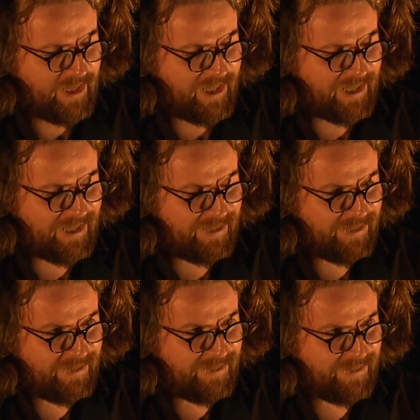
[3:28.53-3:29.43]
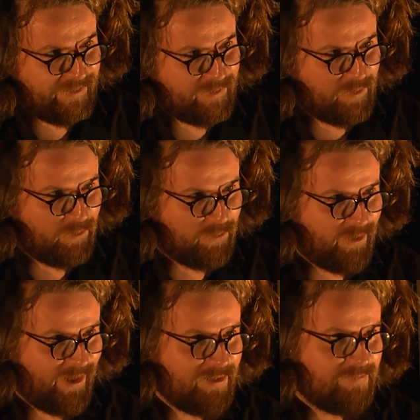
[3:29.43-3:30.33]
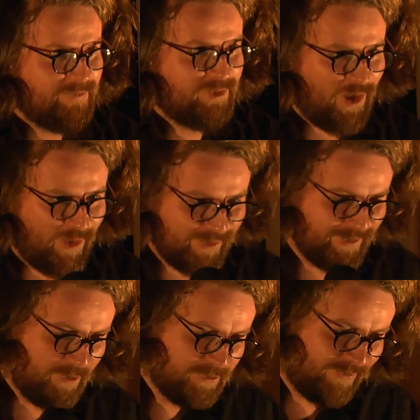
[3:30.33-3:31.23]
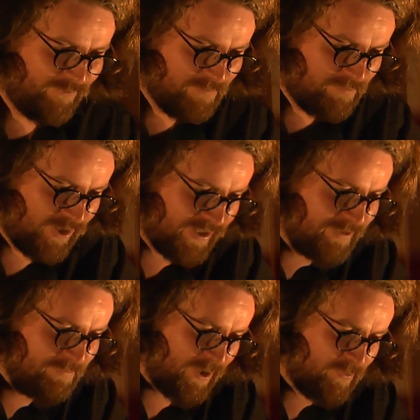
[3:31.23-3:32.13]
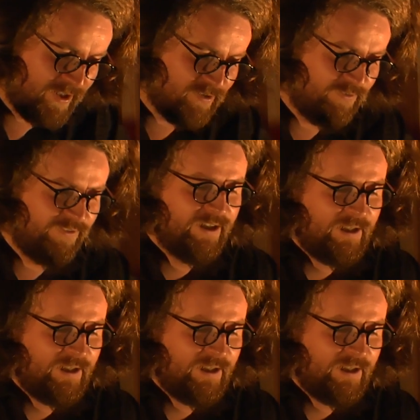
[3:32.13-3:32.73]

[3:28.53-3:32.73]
So I'm John Holten from Berlin by way of